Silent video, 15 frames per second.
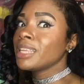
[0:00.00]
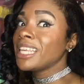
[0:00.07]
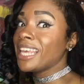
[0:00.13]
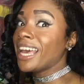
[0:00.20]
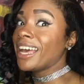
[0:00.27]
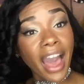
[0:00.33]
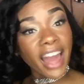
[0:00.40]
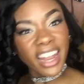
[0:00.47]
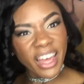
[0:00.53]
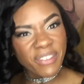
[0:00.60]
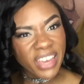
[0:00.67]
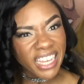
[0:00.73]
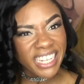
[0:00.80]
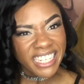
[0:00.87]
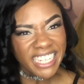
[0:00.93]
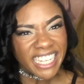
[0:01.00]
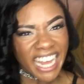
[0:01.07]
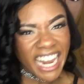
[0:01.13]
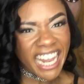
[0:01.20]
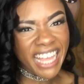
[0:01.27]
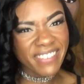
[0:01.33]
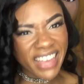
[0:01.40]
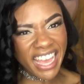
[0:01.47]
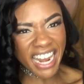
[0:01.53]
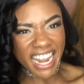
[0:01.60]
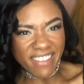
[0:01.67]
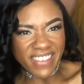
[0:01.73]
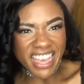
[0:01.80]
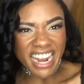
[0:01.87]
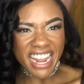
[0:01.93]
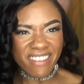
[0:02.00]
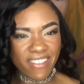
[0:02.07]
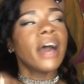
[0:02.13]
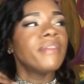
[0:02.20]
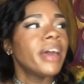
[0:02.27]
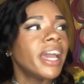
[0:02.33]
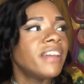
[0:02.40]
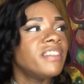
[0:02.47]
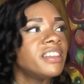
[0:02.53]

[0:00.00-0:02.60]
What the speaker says: yeah, I love it. I've had